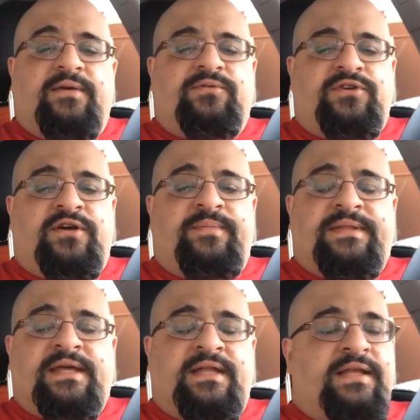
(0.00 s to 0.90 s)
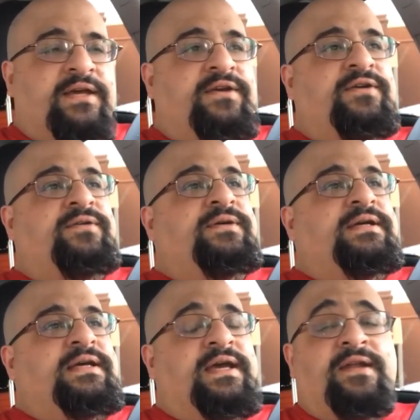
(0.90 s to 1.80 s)
We'll talk about that later.
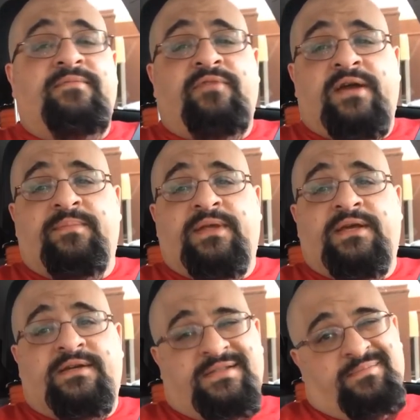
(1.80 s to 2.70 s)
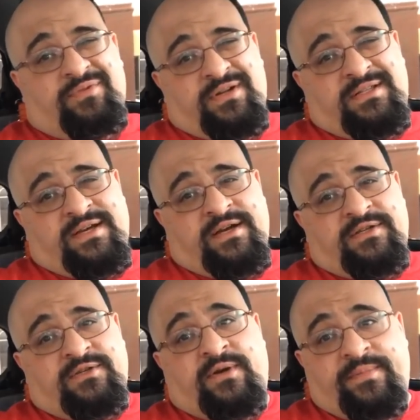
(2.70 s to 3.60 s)
And I'm rambling because I'm pretty
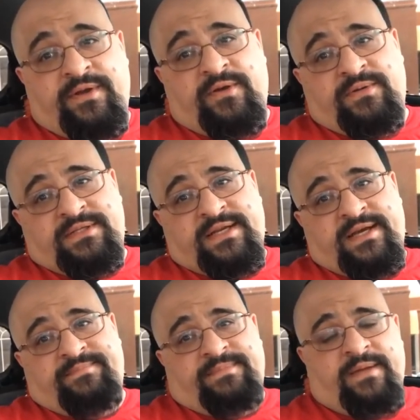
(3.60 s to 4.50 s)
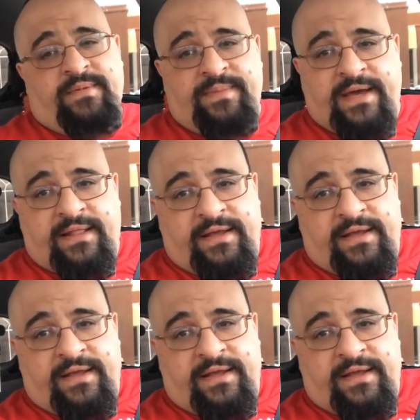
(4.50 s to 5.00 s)
tired, so I'm going to go inside. I'll be back